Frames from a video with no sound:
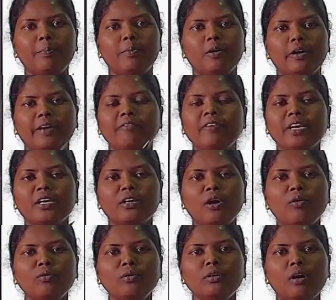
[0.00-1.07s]
First one is
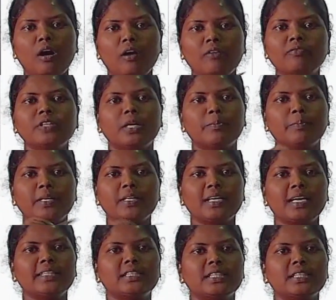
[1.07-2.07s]
key transformation,